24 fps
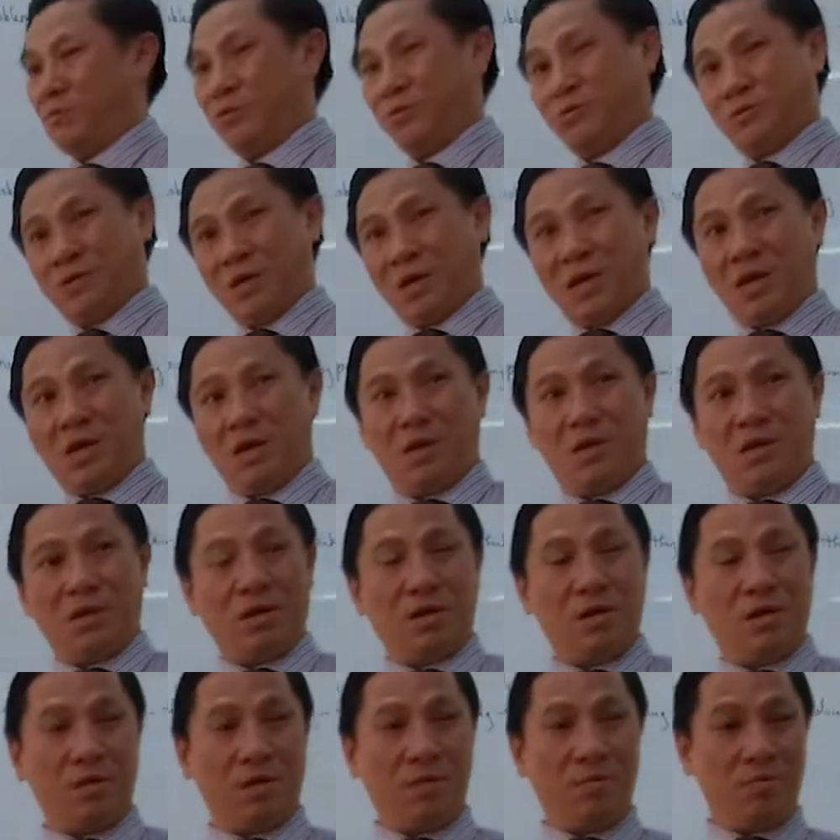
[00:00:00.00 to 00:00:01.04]
you say,
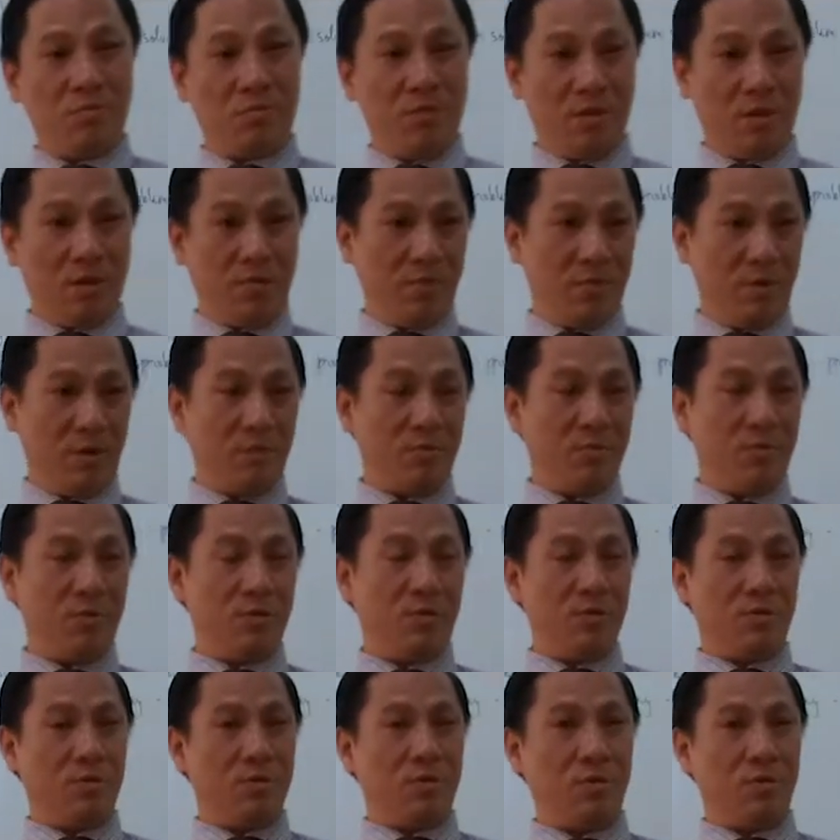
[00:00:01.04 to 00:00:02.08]
if
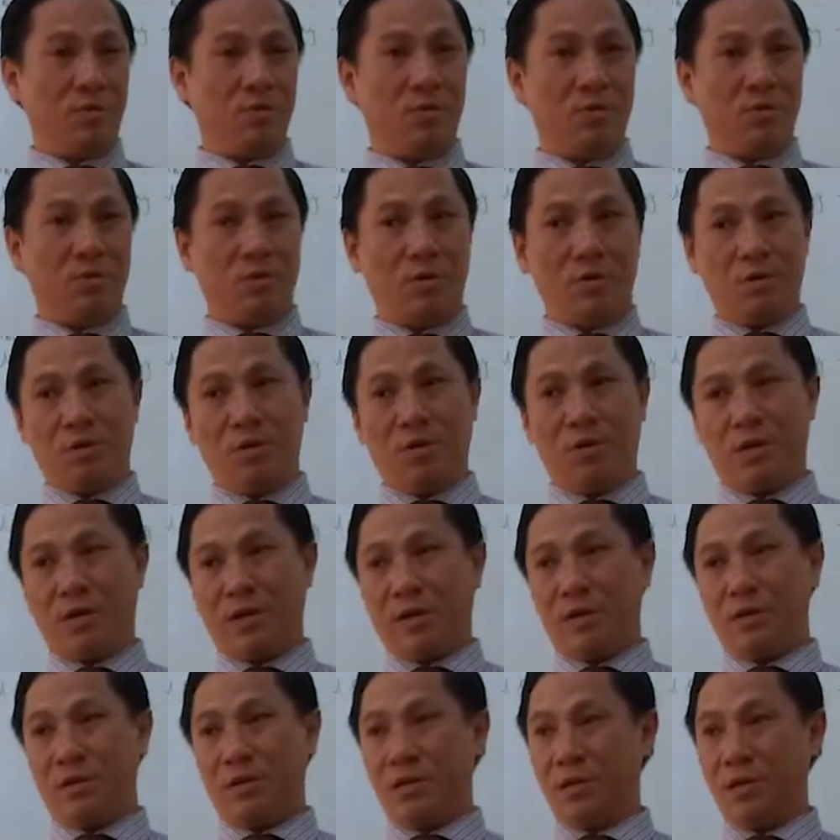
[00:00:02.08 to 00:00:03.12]
you look
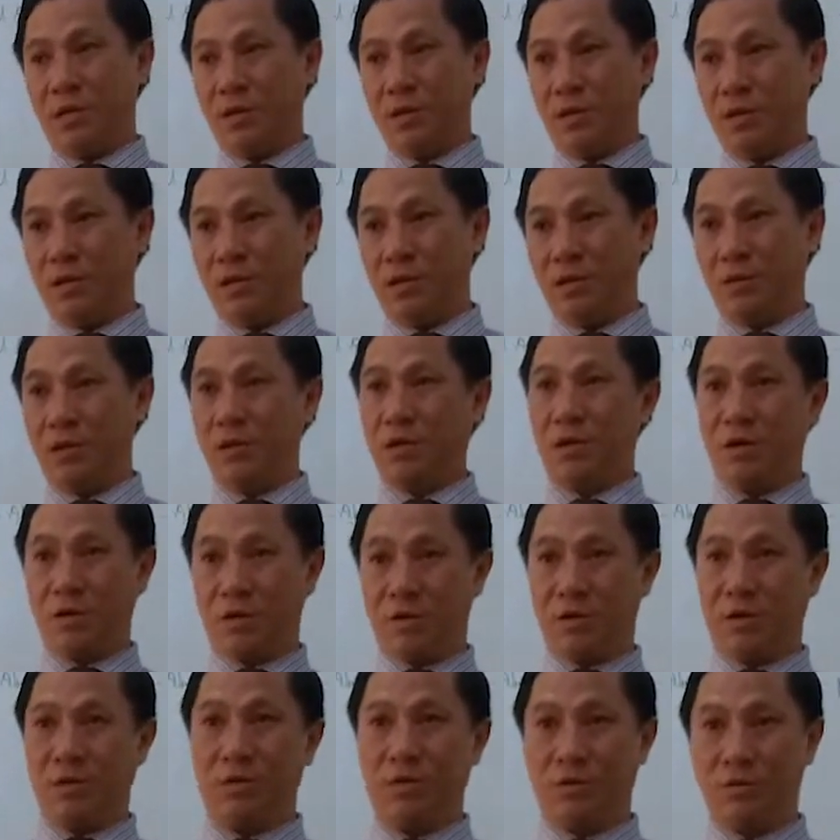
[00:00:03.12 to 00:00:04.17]
at a
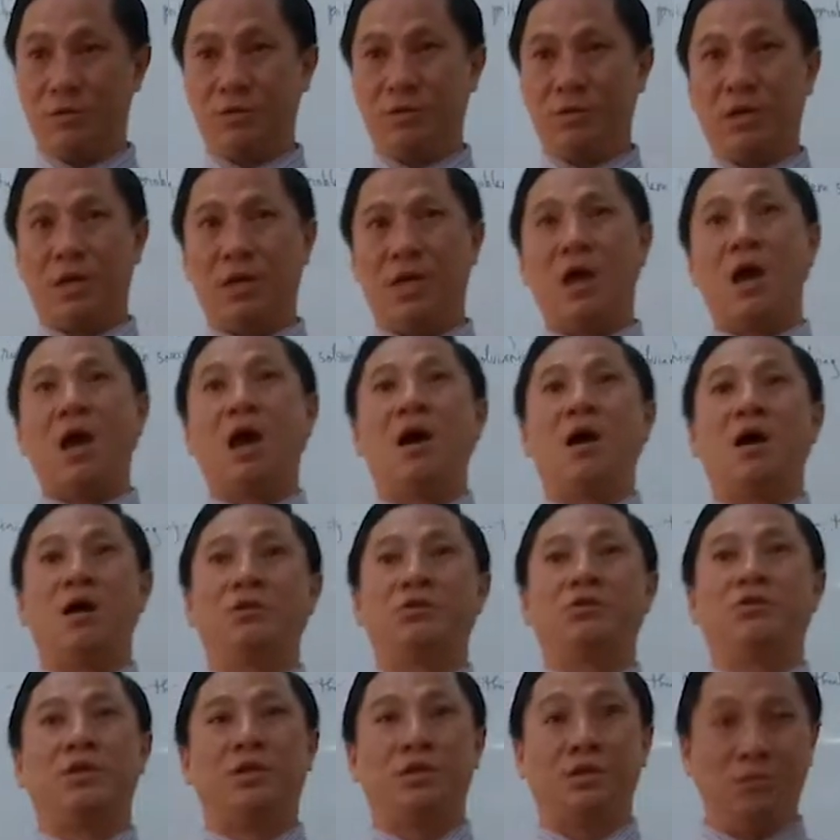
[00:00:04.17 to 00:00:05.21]
girl and you say, yeah,
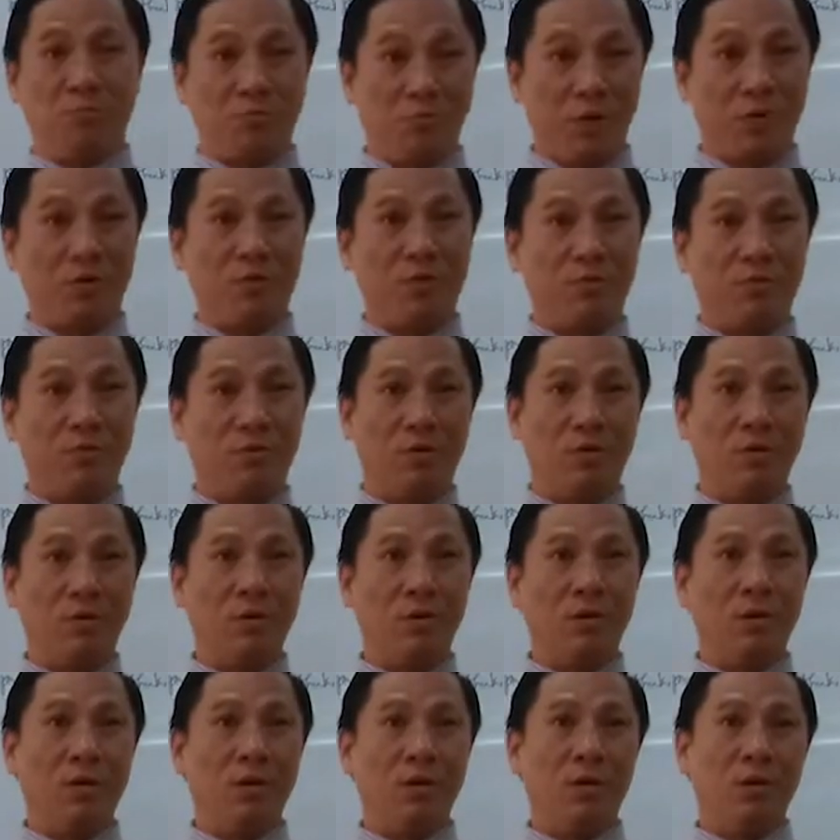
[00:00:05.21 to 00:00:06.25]
she is beautiful.
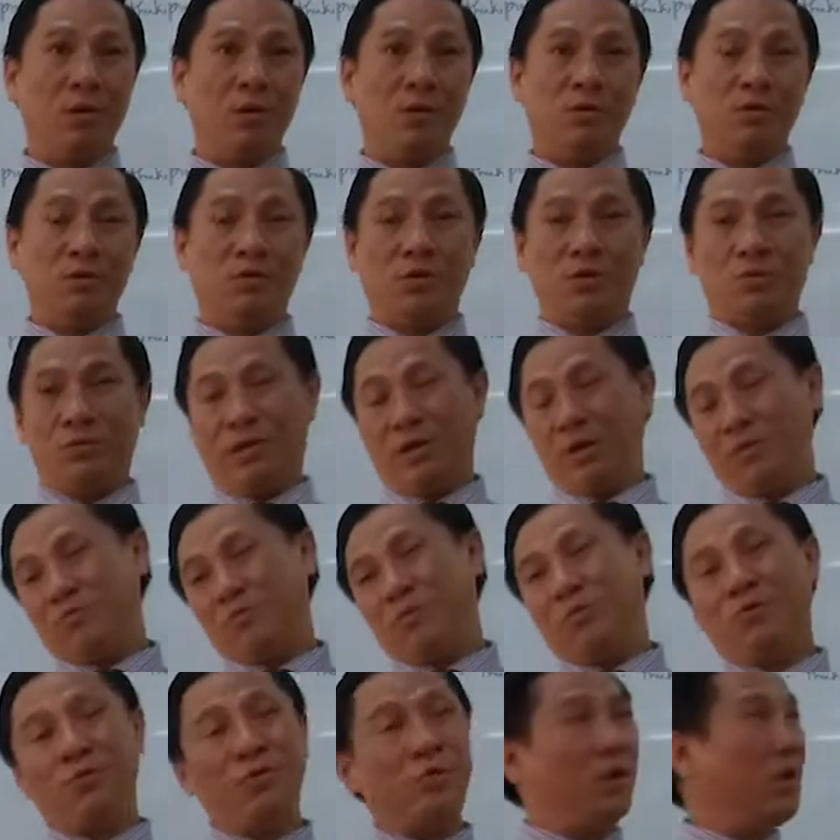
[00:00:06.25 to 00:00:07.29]
So
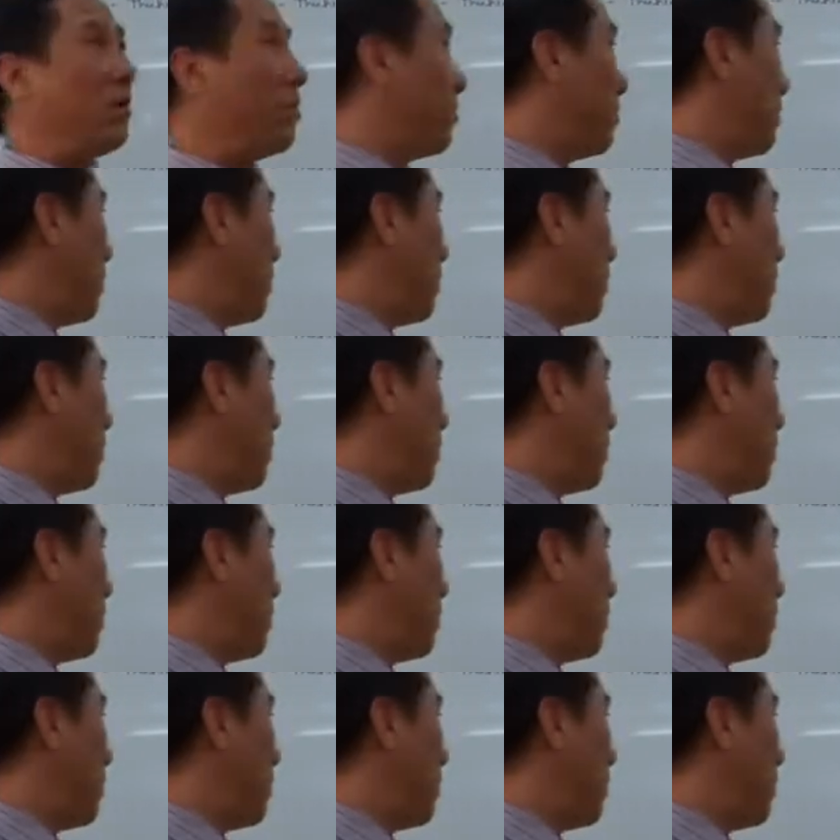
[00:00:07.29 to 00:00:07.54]
if you use